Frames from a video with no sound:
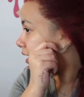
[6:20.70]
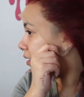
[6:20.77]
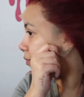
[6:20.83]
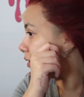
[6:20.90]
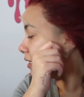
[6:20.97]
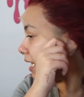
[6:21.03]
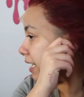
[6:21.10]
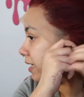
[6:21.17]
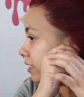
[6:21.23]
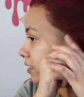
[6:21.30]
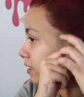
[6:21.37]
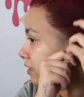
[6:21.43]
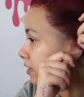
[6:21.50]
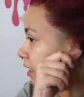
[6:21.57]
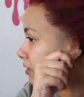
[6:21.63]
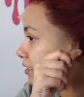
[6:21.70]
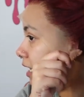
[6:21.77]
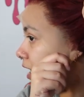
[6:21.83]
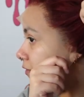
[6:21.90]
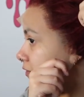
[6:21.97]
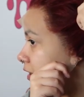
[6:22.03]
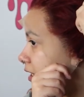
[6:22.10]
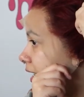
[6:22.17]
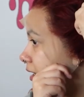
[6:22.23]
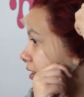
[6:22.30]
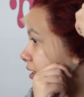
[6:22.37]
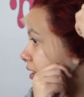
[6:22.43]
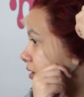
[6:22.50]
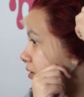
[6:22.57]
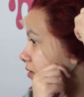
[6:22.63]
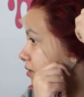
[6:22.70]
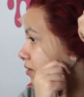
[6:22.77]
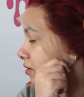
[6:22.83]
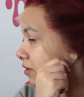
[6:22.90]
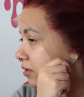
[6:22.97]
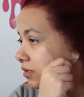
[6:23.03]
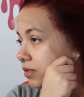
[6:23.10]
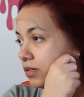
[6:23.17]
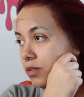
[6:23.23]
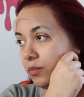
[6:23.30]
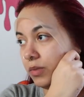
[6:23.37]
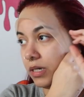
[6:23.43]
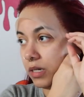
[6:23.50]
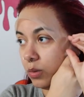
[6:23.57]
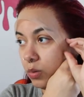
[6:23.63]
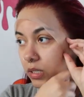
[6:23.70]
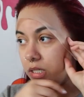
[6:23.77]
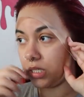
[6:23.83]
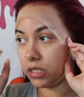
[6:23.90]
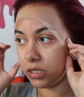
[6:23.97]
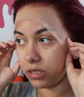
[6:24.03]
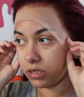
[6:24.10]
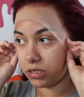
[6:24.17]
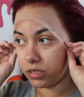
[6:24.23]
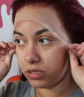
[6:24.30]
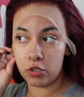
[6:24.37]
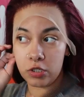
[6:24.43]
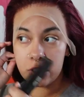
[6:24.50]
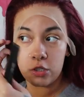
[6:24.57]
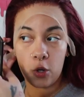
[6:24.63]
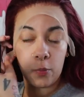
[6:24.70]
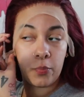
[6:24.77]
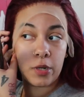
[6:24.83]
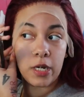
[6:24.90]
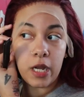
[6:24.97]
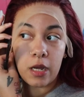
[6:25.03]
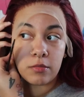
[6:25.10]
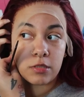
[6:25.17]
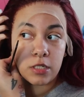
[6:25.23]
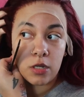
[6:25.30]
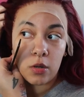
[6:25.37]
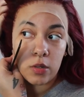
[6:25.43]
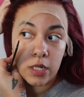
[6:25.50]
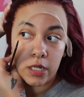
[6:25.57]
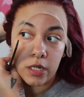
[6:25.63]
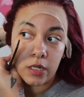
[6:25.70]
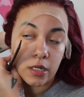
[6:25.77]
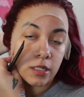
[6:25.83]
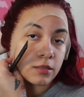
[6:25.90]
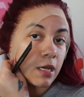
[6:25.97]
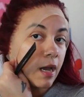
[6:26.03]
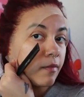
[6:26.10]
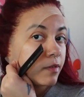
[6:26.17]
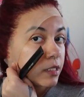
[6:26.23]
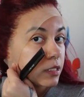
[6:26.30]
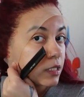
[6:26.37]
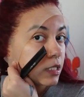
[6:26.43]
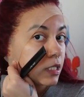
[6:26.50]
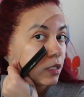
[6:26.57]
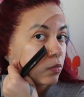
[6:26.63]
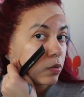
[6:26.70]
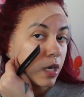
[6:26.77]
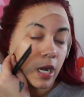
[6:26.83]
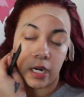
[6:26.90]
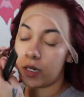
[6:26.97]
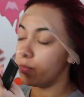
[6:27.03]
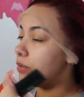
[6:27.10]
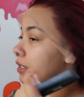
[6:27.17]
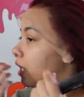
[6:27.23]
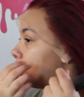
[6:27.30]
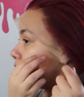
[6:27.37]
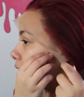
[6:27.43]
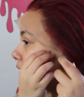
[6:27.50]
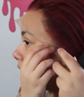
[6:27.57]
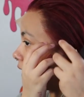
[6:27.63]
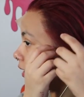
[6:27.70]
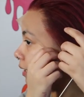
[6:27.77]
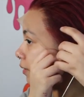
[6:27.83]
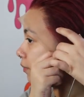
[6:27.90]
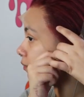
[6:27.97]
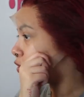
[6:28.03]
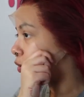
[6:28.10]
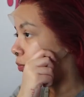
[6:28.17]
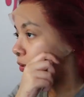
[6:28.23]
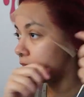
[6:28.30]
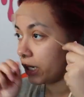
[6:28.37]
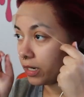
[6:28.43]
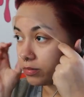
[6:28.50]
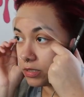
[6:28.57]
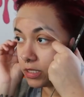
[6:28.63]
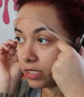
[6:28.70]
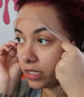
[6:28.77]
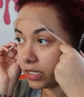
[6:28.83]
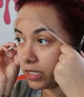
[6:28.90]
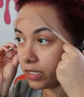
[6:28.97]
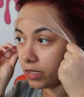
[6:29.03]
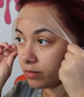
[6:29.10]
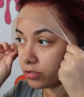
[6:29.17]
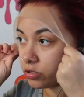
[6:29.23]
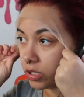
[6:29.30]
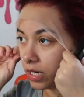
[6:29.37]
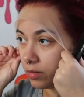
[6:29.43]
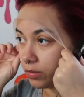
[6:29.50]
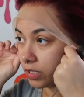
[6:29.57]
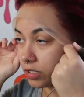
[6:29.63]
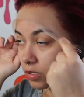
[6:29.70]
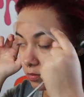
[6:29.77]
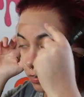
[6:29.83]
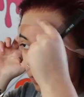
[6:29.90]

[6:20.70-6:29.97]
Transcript: head, but like, y'all see how far down it go? Oh my gosh. So you're just gonna put it up to your ear because obviously we're not gonna put it all the way down there. You're gonna put it up to your ear, but you gotta make sure